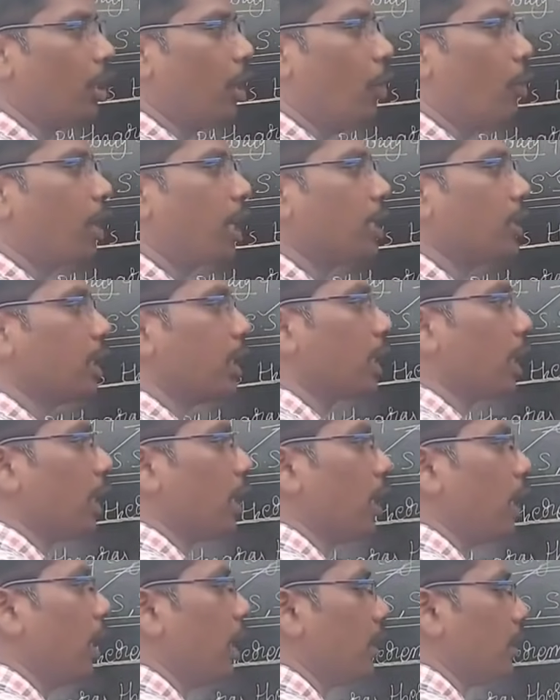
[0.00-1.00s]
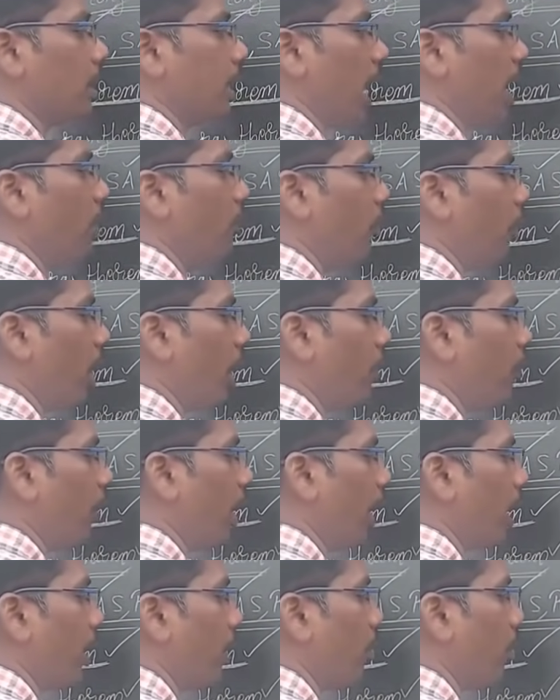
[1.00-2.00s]
Now we can say that sin
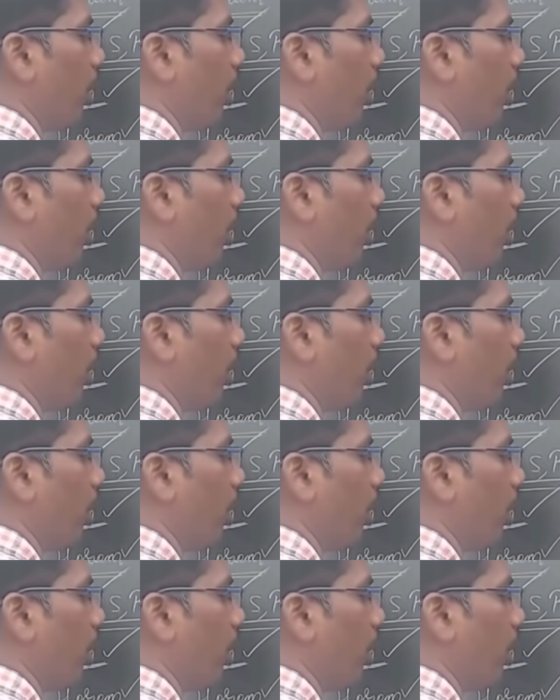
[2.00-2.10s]
45